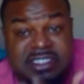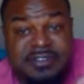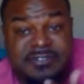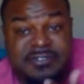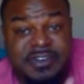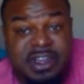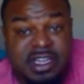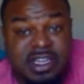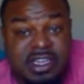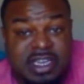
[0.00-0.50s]

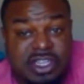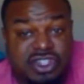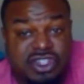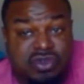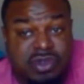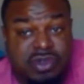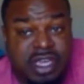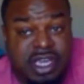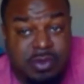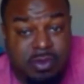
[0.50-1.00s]
feeling that you
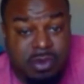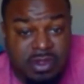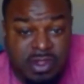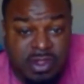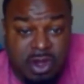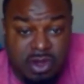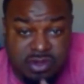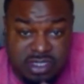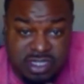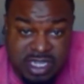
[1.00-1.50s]
get when
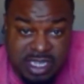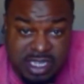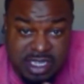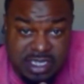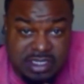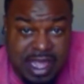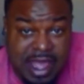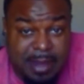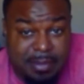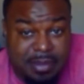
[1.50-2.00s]
those things
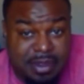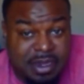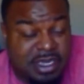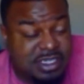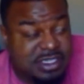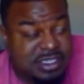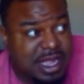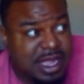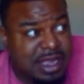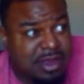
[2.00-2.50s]
happen
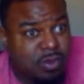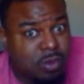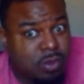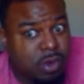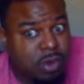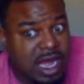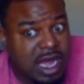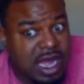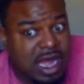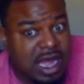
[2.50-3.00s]
is like,
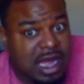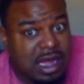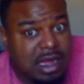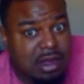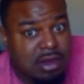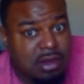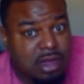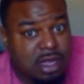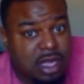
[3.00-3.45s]
wow.